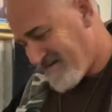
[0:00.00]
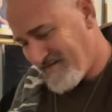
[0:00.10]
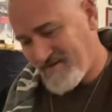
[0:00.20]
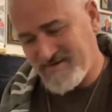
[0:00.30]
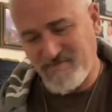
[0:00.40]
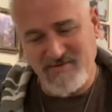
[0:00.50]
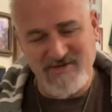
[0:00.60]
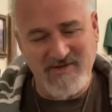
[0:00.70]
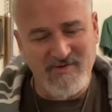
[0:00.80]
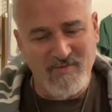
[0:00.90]
This
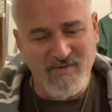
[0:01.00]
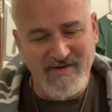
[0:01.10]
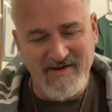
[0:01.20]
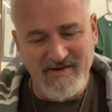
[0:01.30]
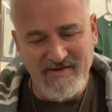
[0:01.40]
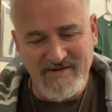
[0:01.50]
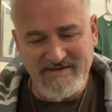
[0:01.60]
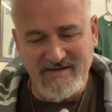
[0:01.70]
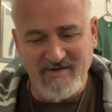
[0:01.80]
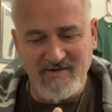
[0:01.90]
particular one here is
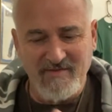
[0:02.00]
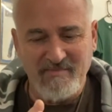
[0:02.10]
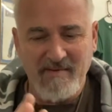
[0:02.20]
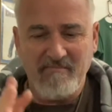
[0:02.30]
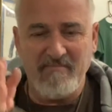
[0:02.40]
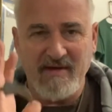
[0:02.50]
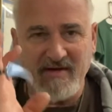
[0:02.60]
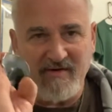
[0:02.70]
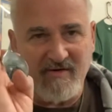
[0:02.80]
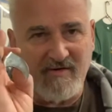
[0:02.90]
a little bit
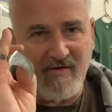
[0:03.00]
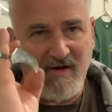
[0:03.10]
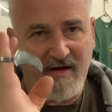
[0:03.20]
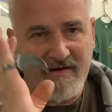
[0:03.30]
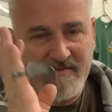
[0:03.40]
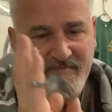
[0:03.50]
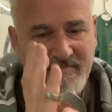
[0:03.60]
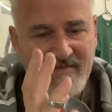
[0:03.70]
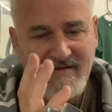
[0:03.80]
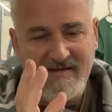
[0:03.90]
bigger claw.
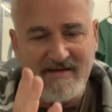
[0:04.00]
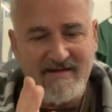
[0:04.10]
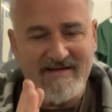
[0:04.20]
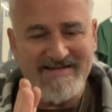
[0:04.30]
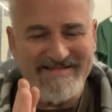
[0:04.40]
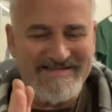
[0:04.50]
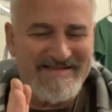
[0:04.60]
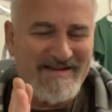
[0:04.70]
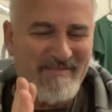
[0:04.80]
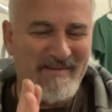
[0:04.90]
It's
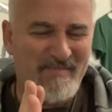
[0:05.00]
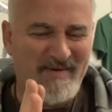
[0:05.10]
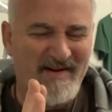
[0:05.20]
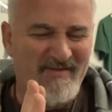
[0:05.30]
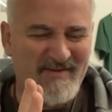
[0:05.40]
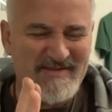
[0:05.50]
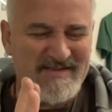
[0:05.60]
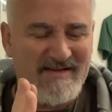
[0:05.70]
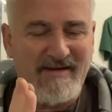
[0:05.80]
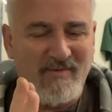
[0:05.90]
not my preference.
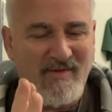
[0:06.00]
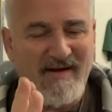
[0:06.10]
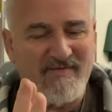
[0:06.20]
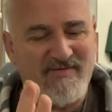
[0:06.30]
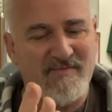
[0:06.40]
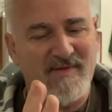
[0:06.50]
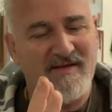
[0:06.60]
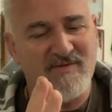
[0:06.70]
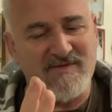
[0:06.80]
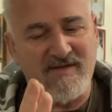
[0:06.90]
I'd rather have something that
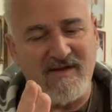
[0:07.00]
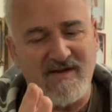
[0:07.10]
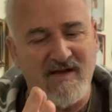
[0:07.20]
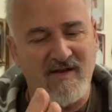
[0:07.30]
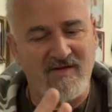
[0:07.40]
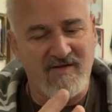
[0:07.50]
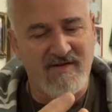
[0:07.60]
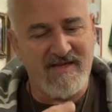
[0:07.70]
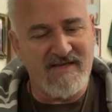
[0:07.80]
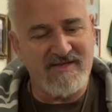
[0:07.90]
was a little
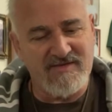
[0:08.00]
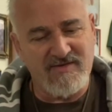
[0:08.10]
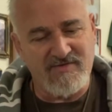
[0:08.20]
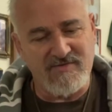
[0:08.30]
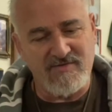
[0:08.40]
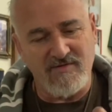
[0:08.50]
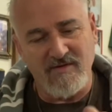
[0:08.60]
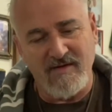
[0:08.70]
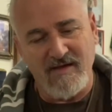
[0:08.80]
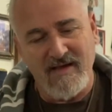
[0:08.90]
easier to
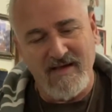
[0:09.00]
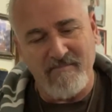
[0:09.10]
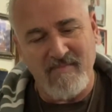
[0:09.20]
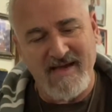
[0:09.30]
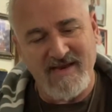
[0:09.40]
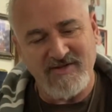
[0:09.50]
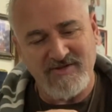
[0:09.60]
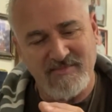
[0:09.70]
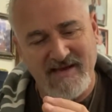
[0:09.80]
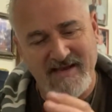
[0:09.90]
manage in
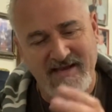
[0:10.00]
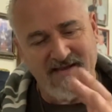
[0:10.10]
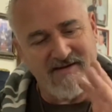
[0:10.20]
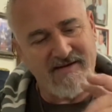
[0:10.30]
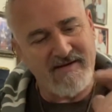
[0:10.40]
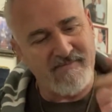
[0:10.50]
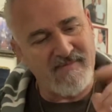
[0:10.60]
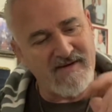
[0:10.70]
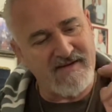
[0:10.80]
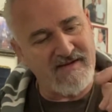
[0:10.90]
my hand, but